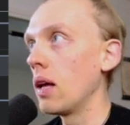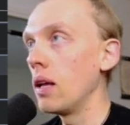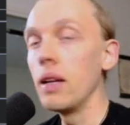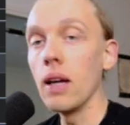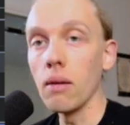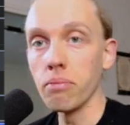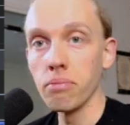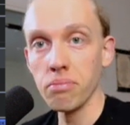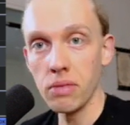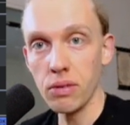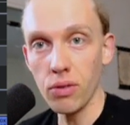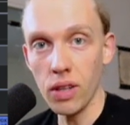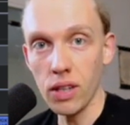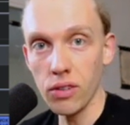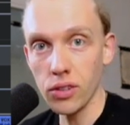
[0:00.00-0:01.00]
yeah,
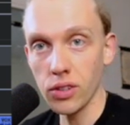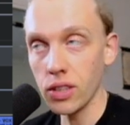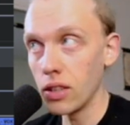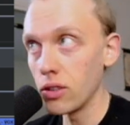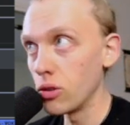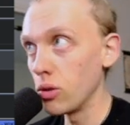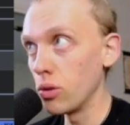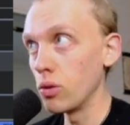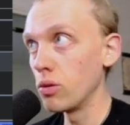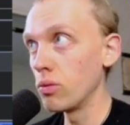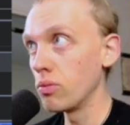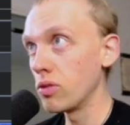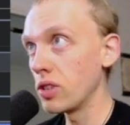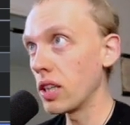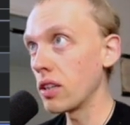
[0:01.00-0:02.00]
if you're interested to
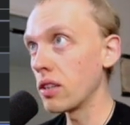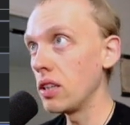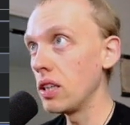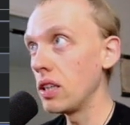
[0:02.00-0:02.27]
check